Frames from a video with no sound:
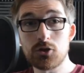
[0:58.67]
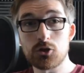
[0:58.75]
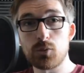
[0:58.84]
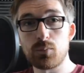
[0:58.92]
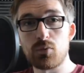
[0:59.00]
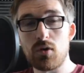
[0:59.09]

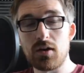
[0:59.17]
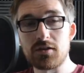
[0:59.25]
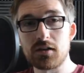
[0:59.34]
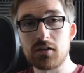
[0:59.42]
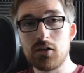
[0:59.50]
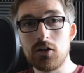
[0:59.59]
each
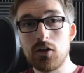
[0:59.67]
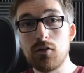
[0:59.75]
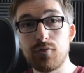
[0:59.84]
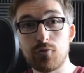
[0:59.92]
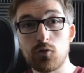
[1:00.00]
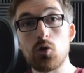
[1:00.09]
comprising
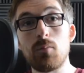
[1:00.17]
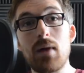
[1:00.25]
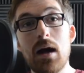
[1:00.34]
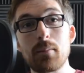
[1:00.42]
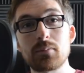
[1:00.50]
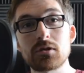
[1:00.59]
of 4
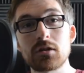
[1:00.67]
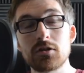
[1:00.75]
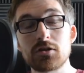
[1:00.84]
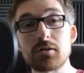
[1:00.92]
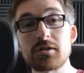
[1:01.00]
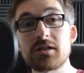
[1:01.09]
maps,
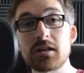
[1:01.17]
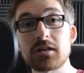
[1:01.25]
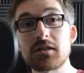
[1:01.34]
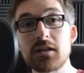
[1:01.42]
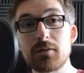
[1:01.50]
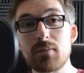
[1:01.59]
so
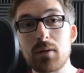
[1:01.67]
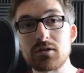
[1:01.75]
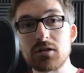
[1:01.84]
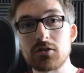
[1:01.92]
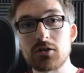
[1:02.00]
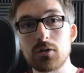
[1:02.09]
16
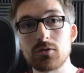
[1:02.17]
maps in